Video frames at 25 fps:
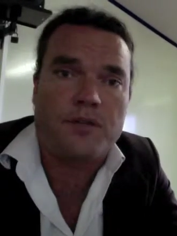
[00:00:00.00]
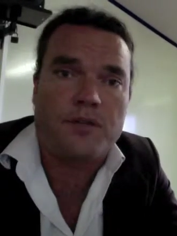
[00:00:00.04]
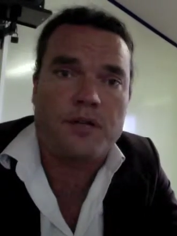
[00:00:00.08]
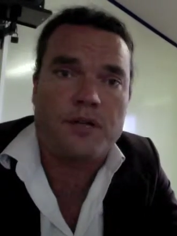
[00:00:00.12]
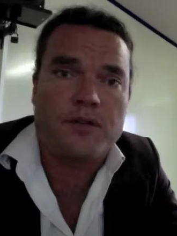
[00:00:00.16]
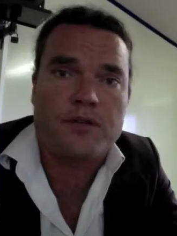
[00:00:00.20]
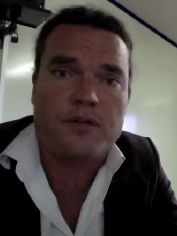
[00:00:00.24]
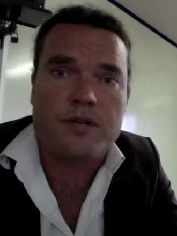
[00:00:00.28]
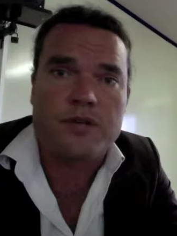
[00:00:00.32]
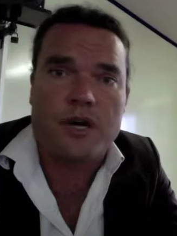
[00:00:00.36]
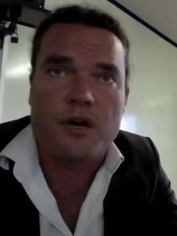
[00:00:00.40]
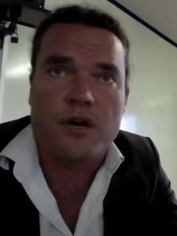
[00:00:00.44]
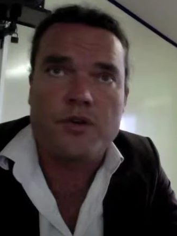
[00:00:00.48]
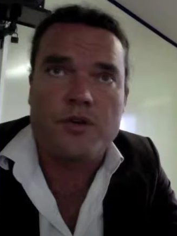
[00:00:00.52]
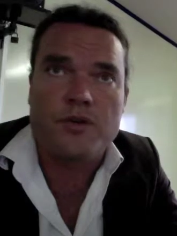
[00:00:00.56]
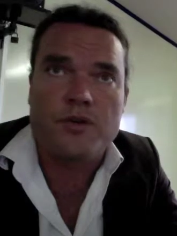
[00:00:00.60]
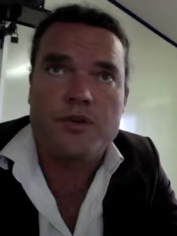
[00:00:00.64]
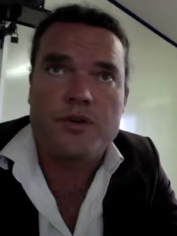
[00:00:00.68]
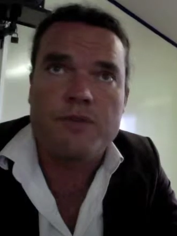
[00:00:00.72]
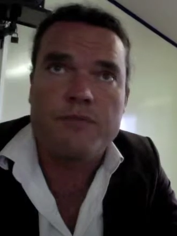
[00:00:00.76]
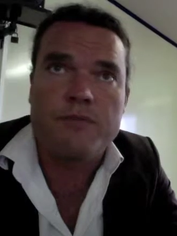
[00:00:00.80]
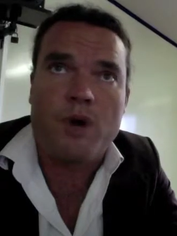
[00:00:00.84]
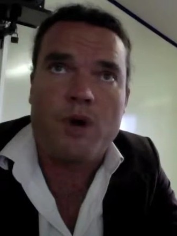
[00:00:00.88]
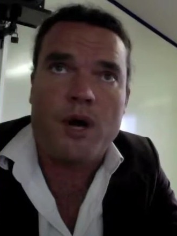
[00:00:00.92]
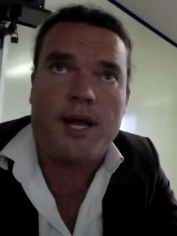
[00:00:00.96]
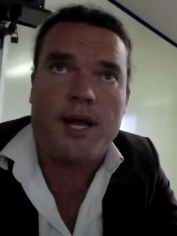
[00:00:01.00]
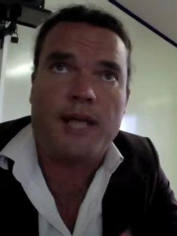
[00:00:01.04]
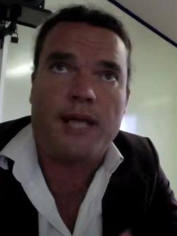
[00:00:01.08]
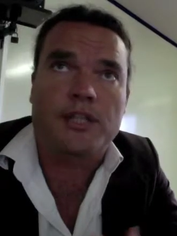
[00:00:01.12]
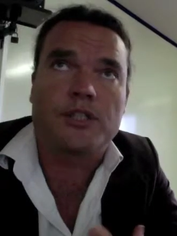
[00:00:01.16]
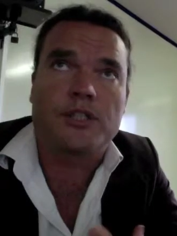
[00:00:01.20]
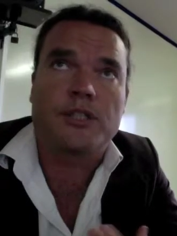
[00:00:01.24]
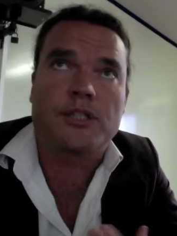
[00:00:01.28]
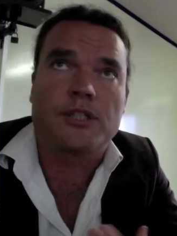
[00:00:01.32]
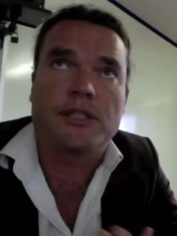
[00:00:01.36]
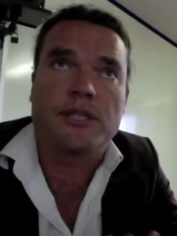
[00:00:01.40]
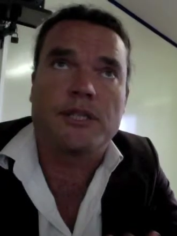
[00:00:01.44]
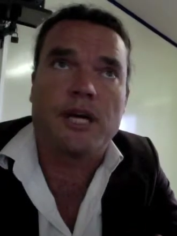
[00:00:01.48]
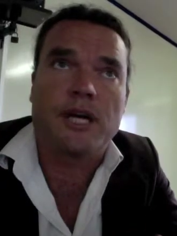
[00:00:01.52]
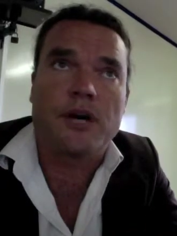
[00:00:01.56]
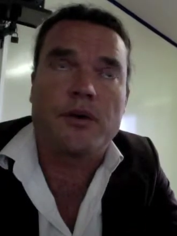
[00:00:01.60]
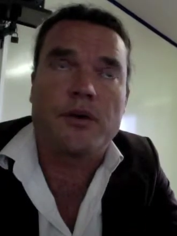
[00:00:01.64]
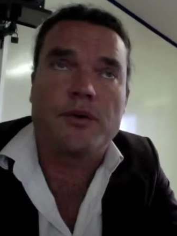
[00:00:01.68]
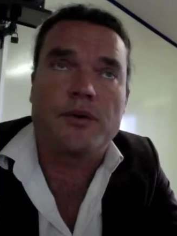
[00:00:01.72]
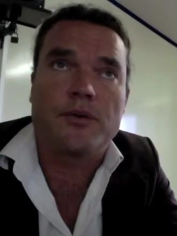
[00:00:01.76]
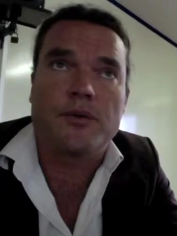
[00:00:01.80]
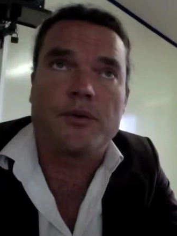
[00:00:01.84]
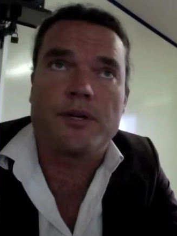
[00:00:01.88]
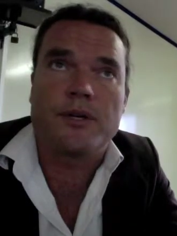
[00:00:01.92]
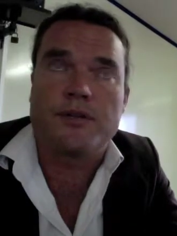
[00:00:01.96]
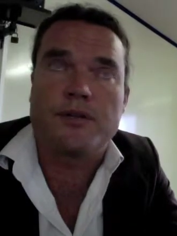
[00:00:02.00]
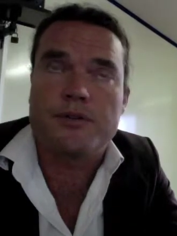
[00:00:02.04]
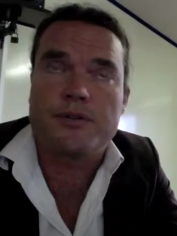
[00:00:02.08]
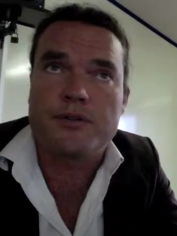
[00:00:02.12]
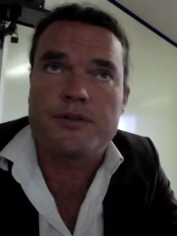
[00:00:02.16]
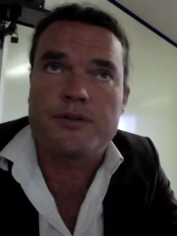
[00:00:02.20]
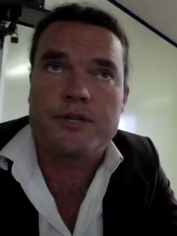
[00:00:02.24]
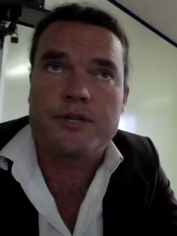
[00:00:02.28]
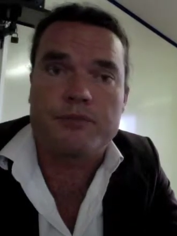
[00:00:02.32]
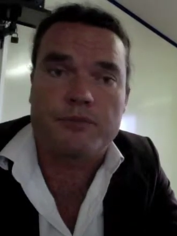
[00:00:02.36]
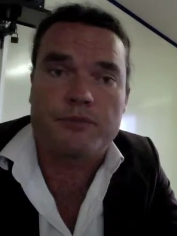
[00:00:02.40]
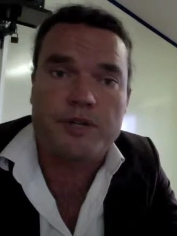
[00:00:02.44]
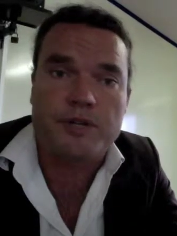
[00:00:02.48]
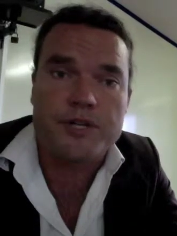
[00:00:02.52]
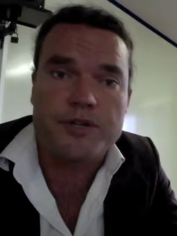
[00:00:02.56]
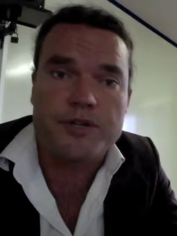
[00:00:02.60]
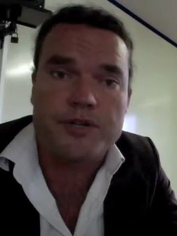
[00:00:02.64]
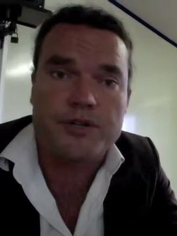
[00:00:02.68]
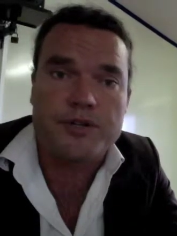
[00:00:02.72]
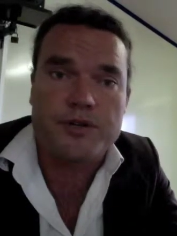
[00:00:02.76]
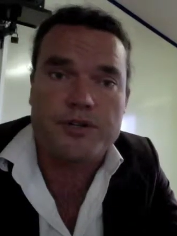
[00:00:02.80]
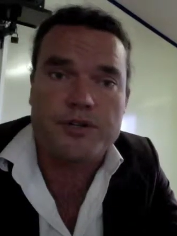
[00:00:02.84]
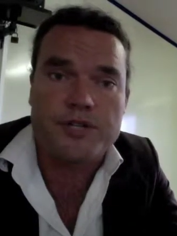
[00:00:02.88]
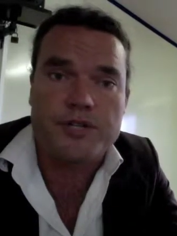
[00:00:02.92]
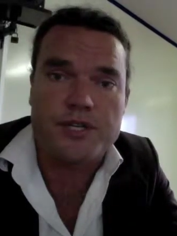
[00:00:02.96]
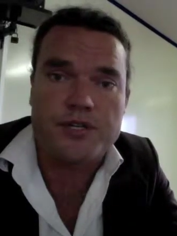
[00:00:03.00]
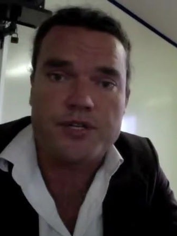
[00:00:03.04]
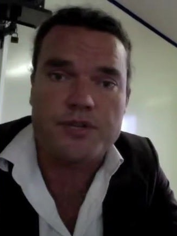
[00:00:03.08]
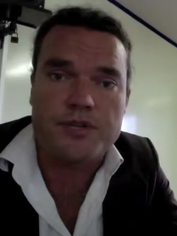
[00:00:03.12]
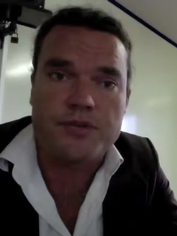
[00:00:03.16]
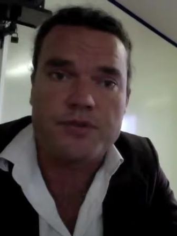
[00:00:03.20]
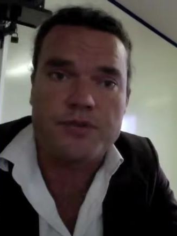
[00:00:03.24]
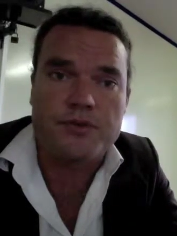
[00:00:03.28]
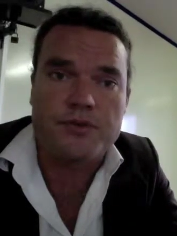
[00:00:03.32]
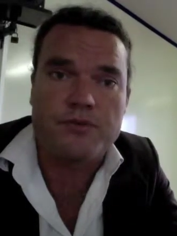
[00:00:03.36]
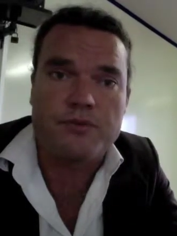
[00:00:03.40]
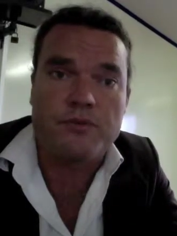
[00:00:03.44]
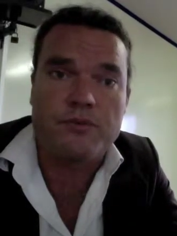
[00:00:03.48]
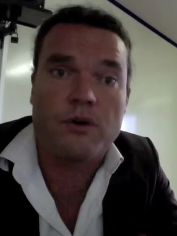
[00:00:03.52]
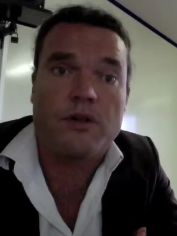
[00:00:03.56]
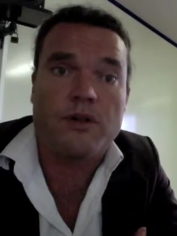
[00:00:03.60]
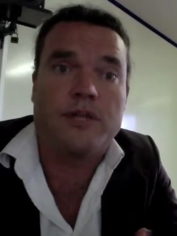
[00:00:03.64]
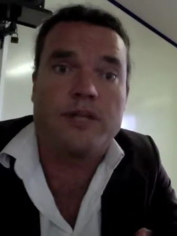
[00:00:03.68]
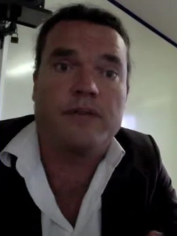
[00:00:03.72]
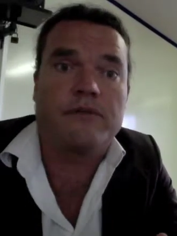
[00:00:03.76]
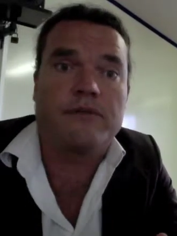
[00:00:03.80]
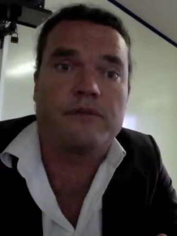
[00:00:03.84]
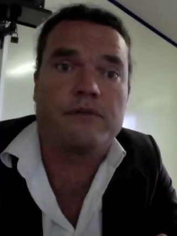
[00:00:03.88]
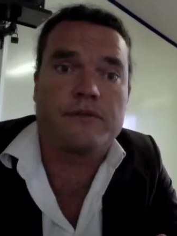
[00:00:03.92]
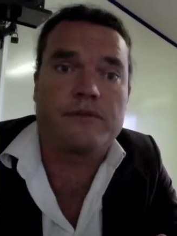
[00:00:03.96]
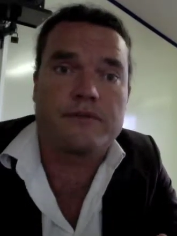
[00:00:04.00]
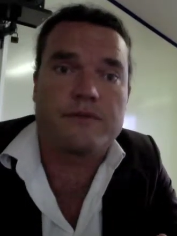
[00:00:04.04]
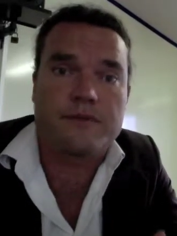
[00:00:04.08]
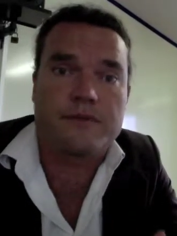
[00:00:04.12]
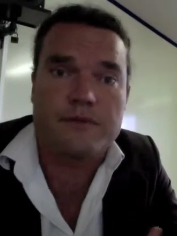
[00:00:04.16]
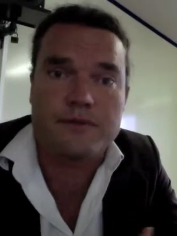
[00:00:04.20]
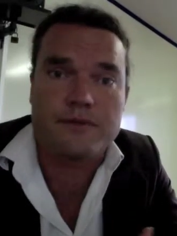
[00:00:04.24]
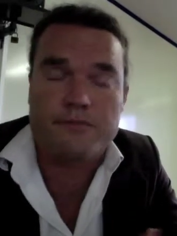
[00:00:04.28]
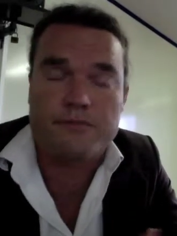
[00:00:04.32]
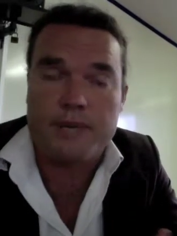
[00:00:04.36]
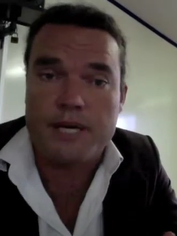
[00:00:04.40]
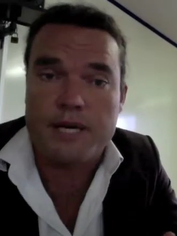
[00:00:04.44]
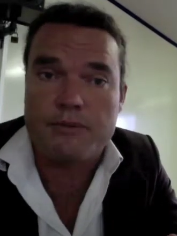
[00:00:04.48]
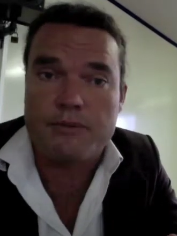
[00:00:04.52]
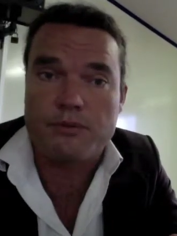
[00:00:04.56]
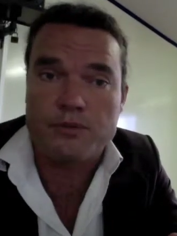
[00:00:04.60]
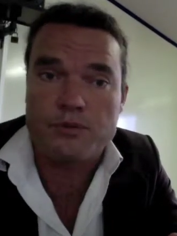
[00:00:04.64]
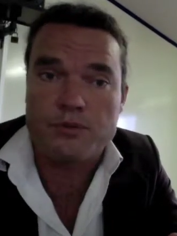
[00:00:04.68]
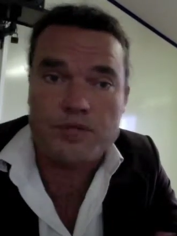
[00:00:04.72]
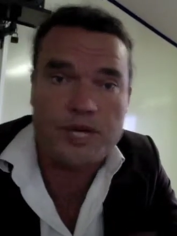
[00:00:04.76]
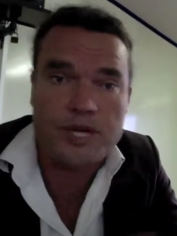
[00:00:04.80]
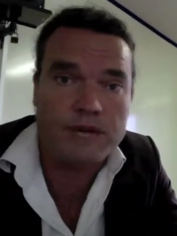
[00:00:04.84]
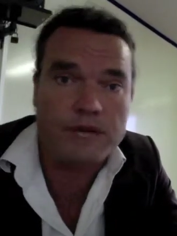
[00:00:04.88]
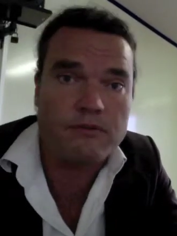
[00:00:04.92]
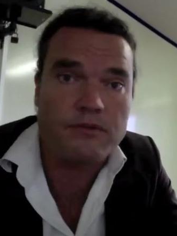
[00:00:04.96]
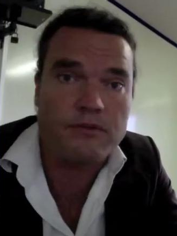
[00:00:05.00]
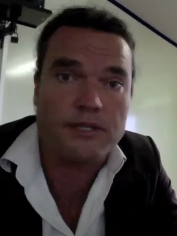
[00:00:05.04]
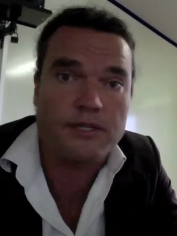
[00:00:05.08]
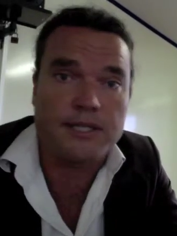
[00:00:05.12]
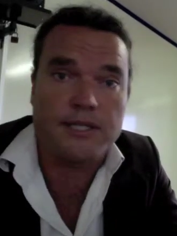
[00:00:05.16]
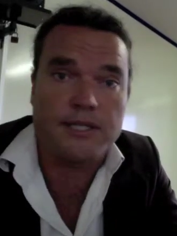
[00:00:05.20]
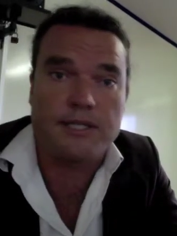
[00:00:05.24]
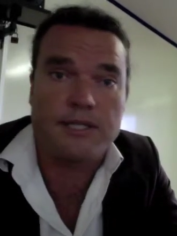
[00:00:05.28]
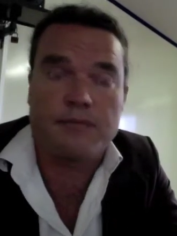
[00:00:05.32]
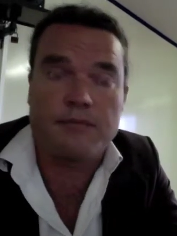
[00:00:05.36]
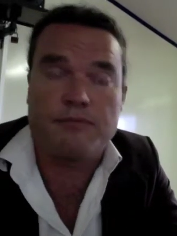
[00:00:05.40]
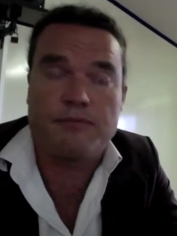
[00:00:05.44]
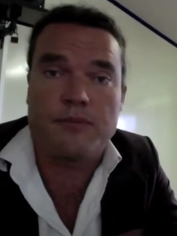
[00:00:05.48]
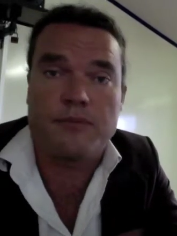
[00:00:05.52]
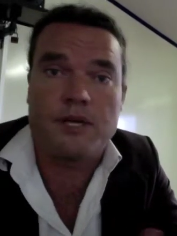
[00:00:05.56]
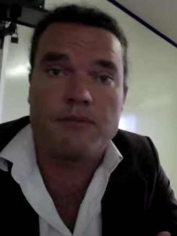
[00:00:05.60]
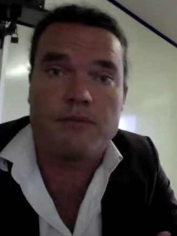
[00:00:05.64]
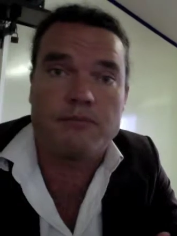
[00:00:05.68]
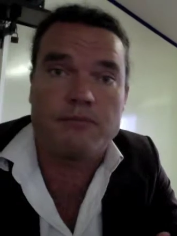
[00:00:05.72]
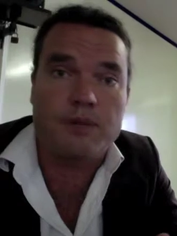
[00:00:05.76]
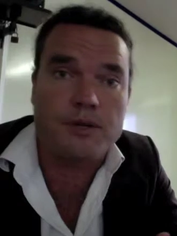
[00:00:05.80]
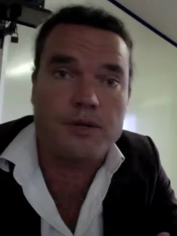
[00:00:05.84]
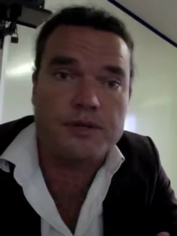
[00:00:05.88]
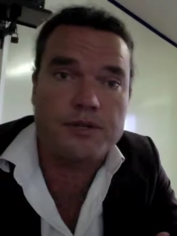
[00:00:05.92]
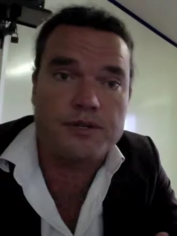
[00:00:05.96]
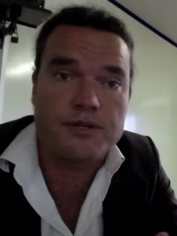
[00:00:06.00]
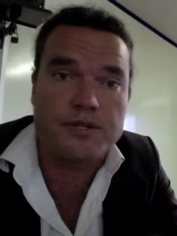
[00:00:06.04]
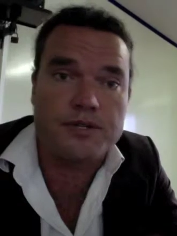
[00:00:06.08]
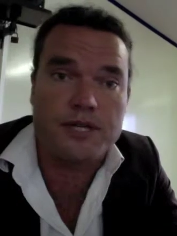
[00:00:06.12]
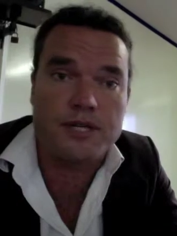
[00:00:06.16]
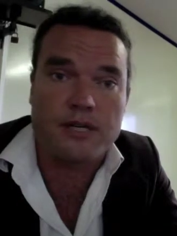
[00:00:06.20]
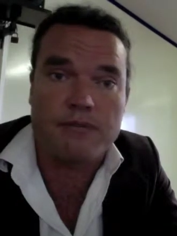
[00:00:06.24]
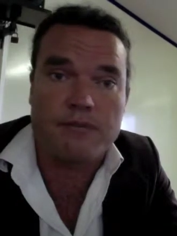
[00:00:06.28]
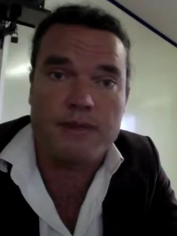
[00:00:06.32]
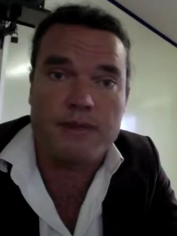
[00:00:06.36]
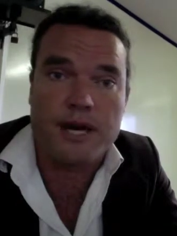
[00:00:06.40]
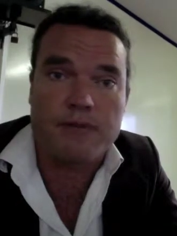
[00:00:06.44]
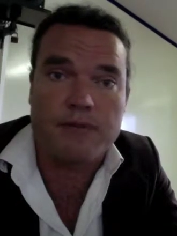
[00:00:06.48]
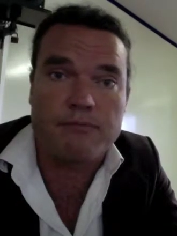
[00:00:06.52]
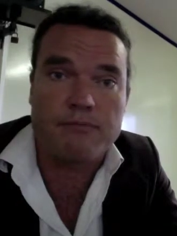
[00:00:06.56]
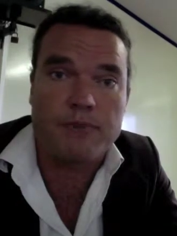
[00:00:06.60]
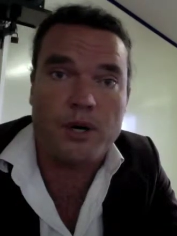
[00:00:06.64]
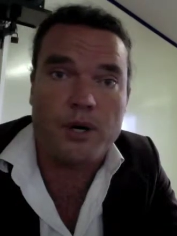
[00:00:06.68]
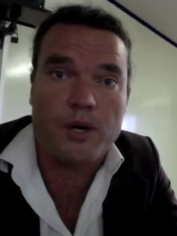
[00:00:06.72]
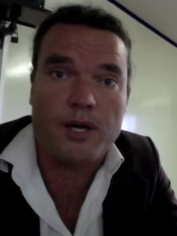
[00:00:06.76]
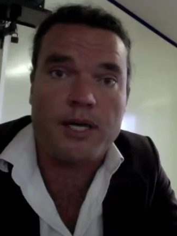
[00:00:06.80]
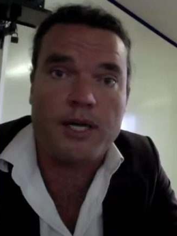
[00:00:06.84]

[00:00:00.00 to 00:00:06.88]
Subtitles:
So you might actually go and do some research into what influences people generally in purchasing a mountain bike,